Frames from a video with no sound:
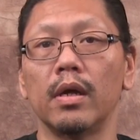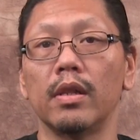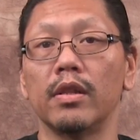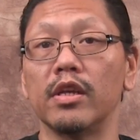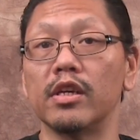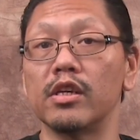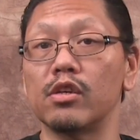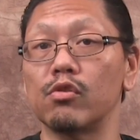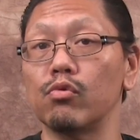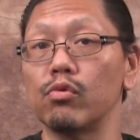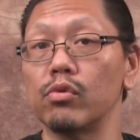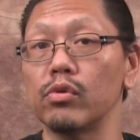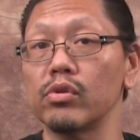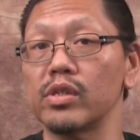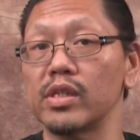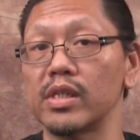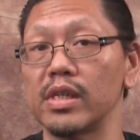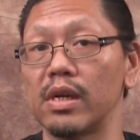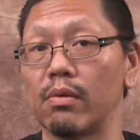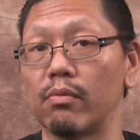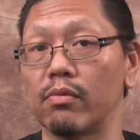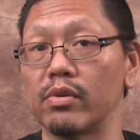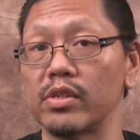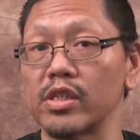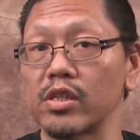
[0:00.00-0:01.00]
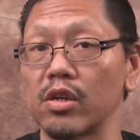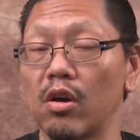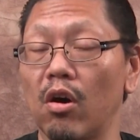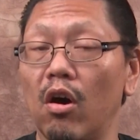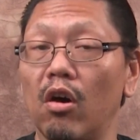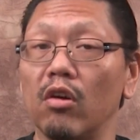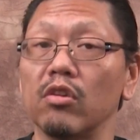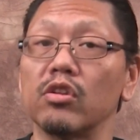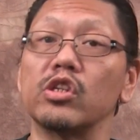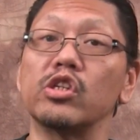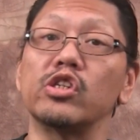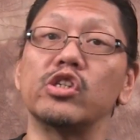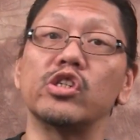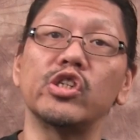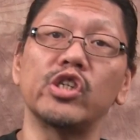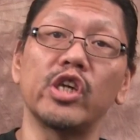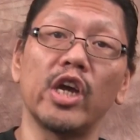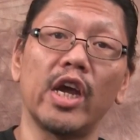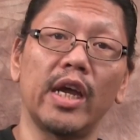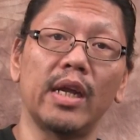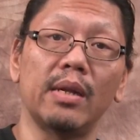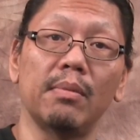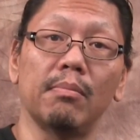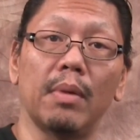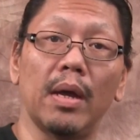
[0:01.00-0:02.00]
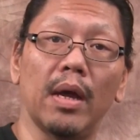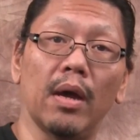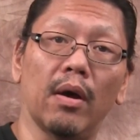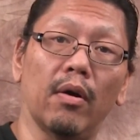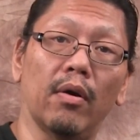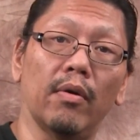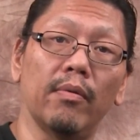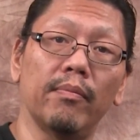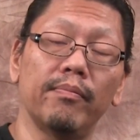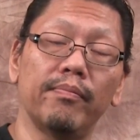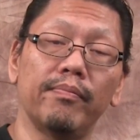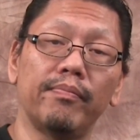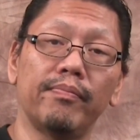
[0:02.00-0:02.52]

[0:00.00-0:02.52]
This rule set was called Chainmail.